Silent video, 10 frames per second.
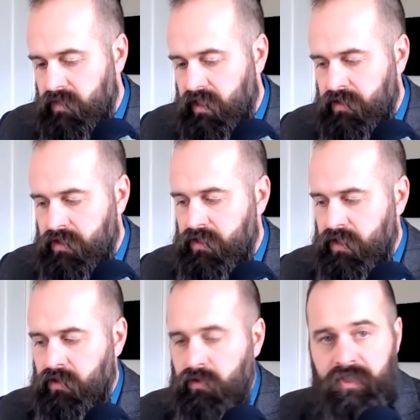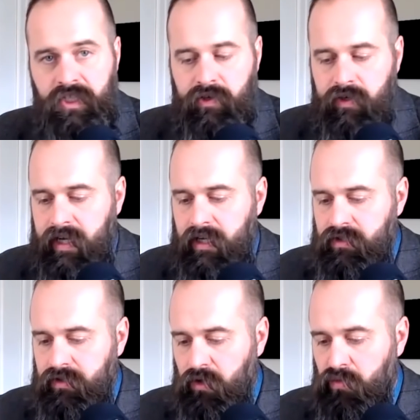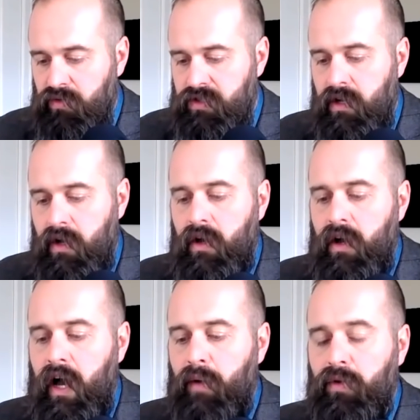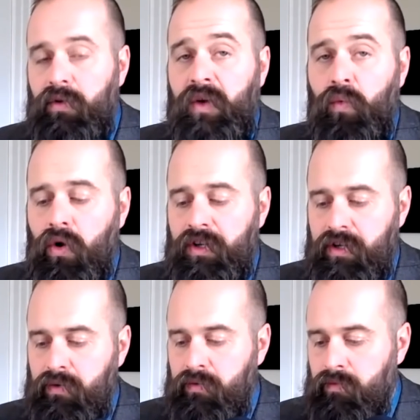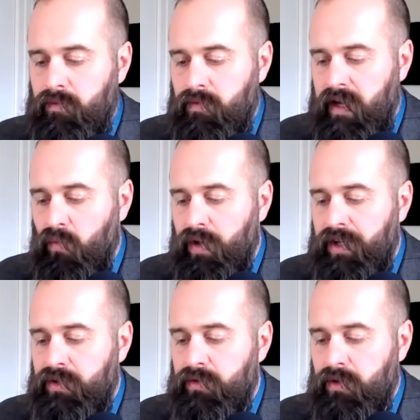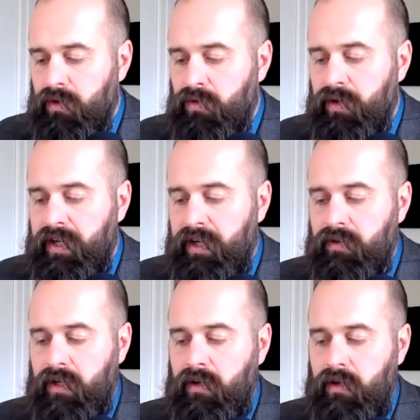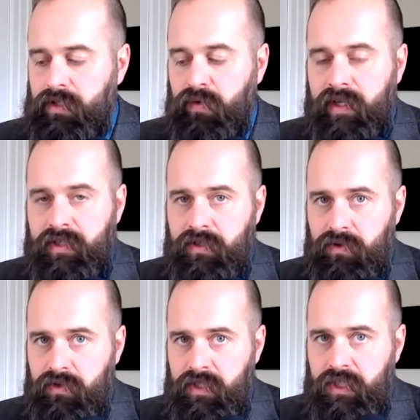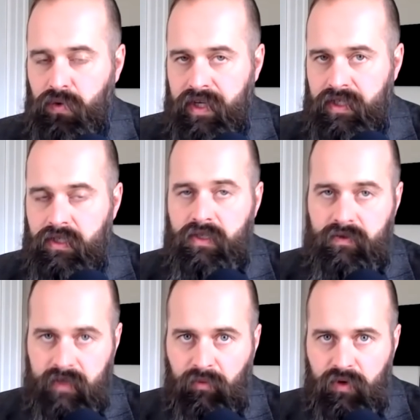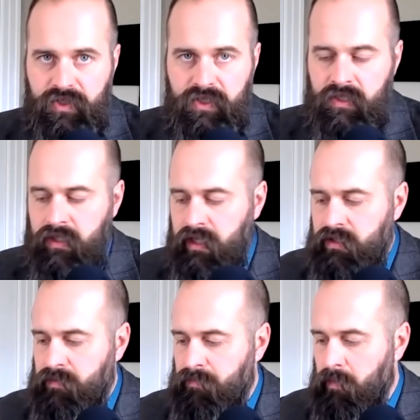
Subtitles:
And this is in her Interior Castle. He quotes, I will only warn you that when you learn or hear that God is granting souls these graces, apparitions and things,